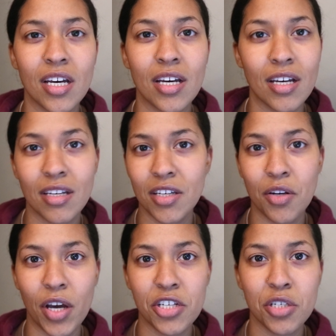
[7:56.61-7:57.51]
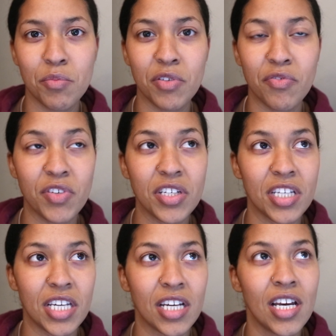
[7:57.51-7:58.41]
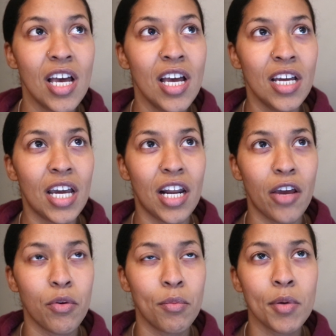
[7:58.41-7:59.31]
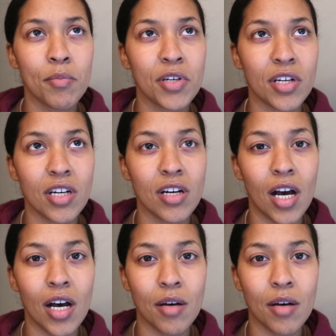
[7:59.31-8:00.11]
I should be feeling. And I remember